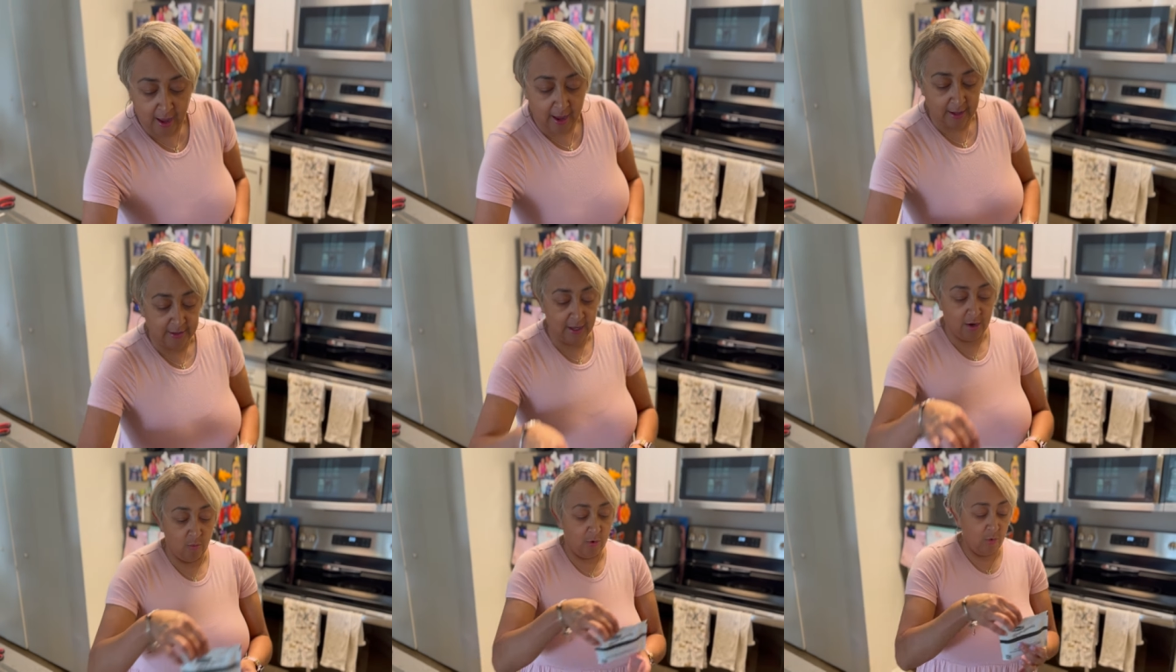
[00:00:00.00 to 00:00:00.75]
And
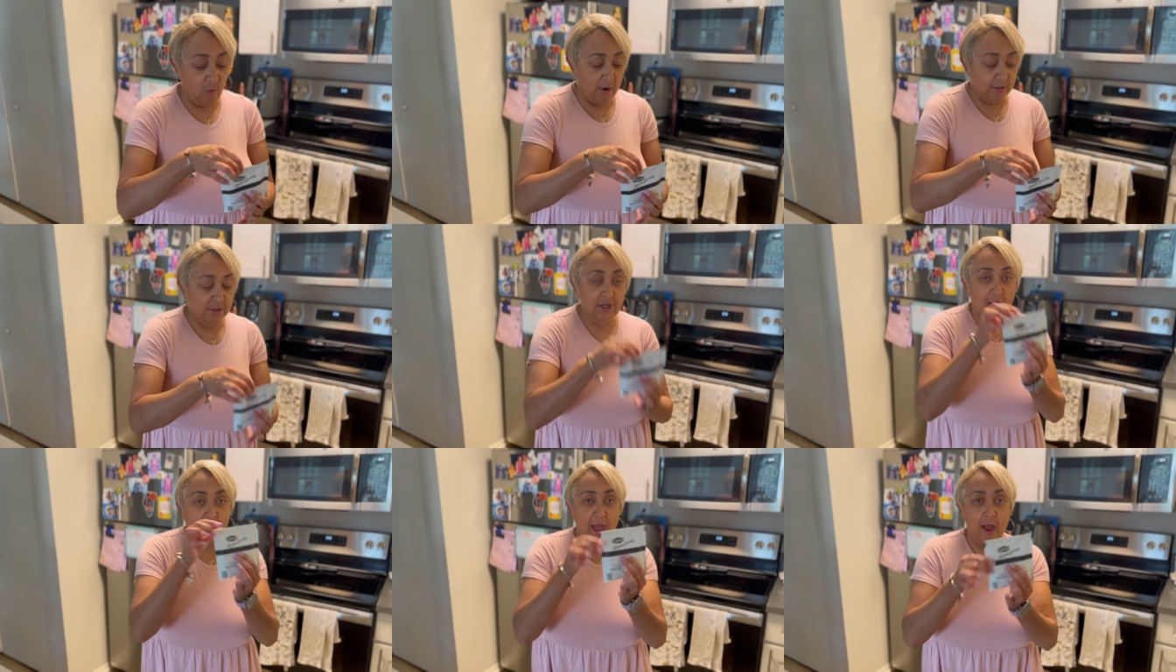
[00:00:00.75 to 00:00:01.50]
then we're going
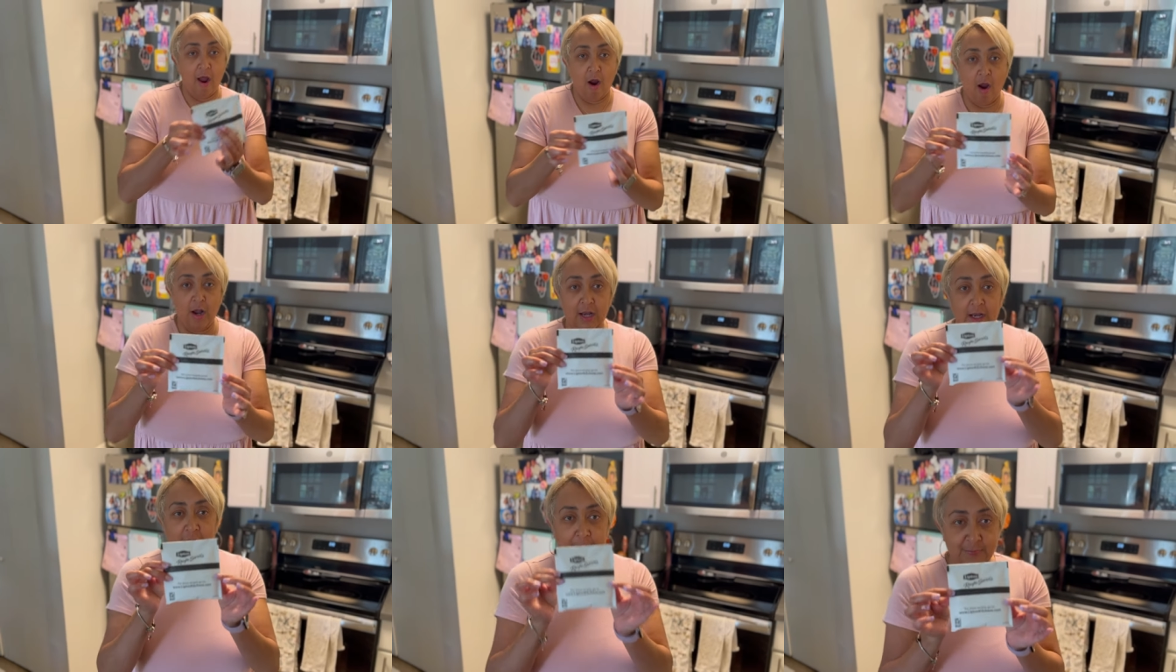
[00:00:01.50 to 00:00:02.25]
to add our
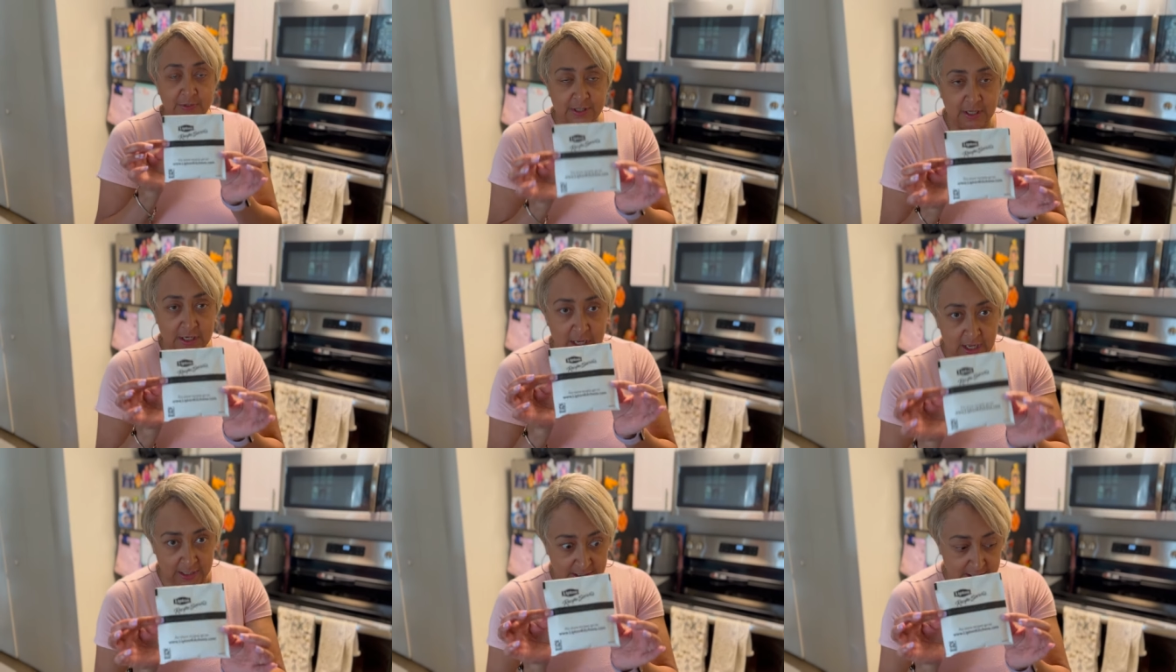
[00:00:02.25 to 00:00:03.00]
Lipton
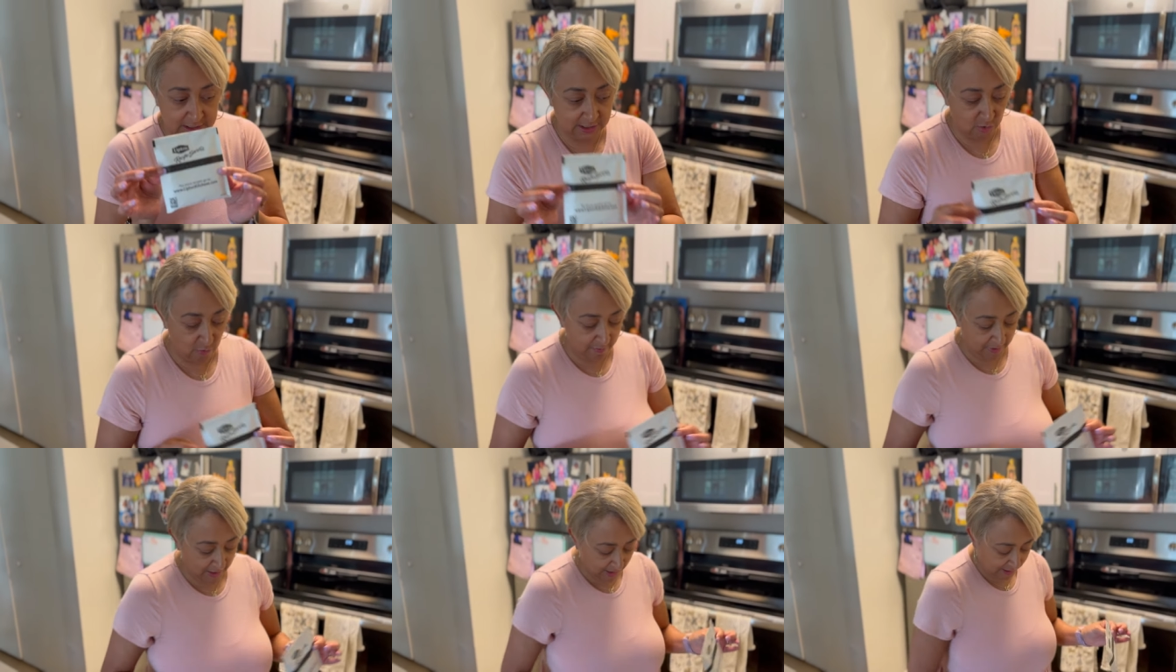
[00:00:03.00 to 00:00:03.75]
onion soup
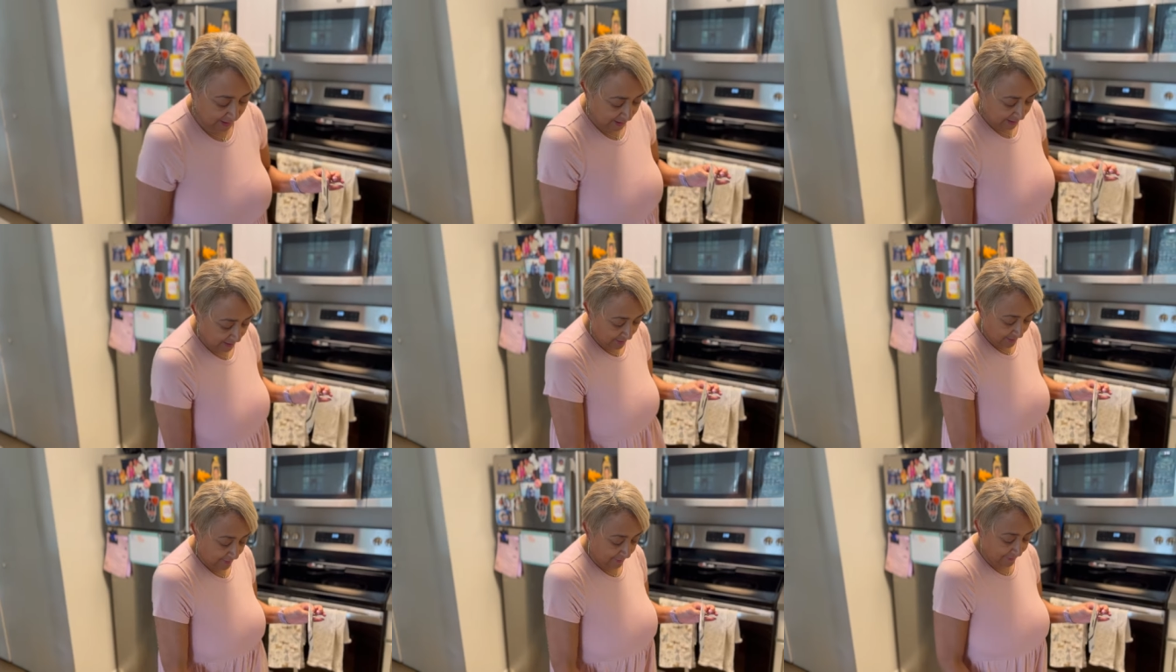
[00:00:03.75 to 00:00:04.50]
mix
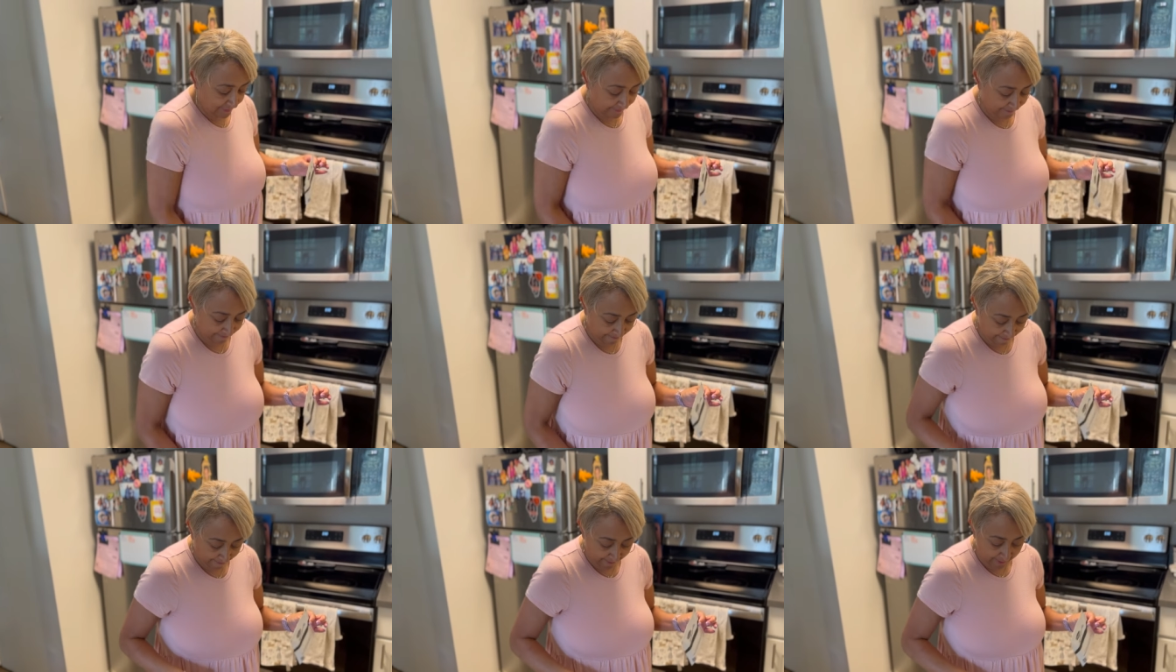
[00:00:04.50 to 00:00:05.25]

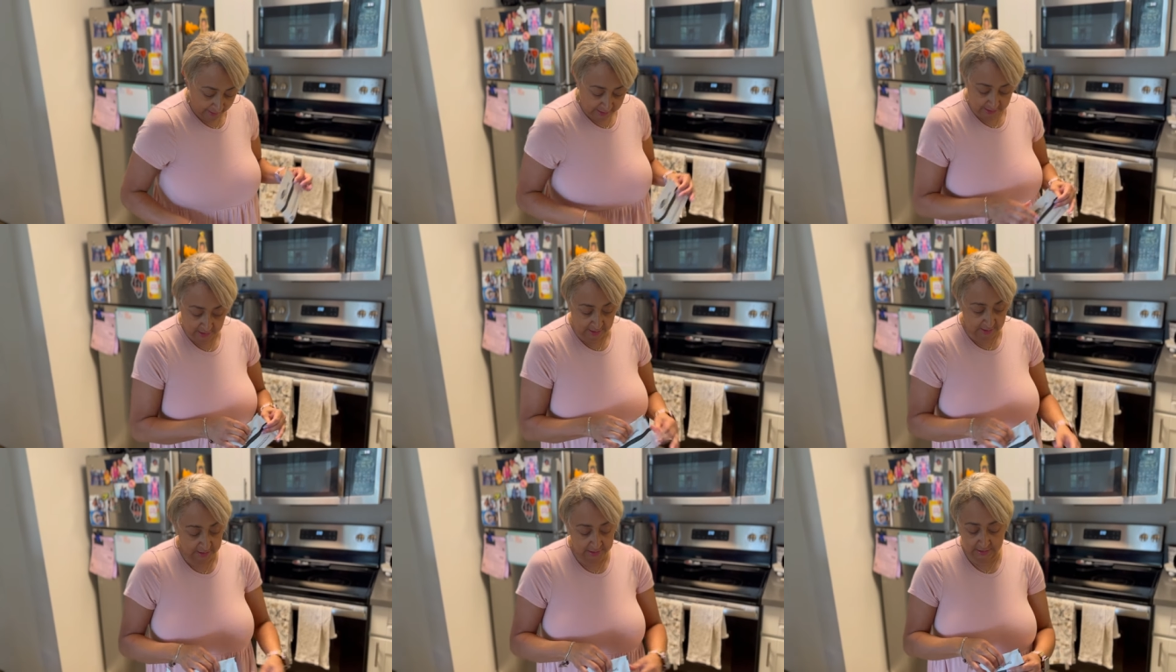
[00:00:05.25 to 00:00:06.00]
to
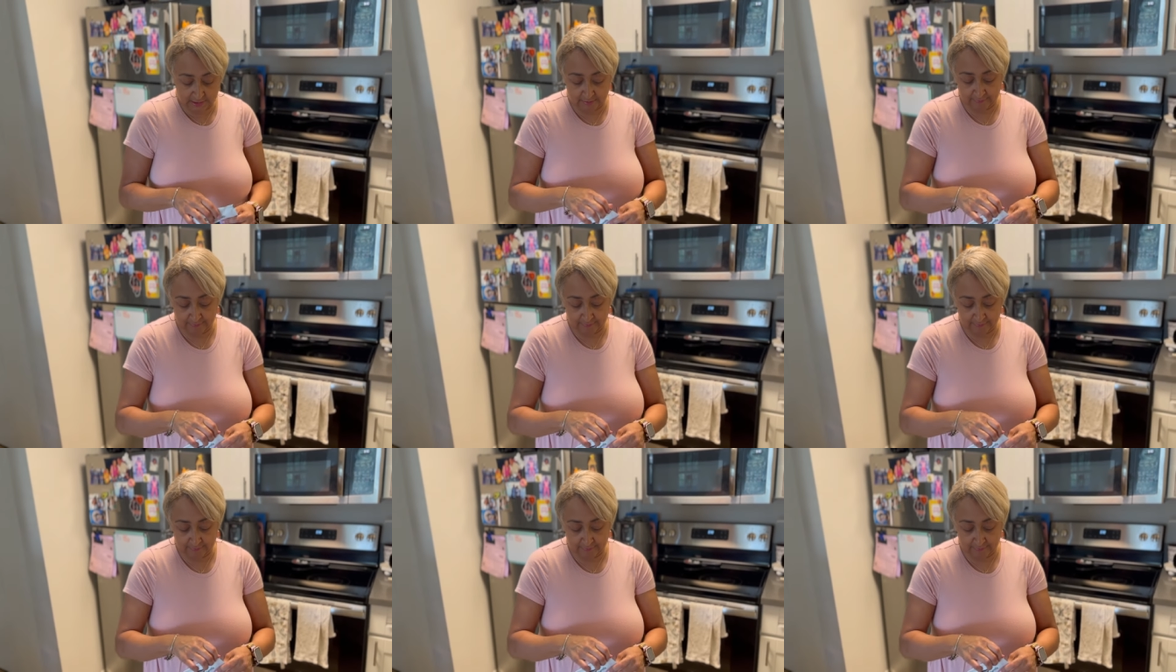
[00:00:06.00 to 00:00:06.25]
this.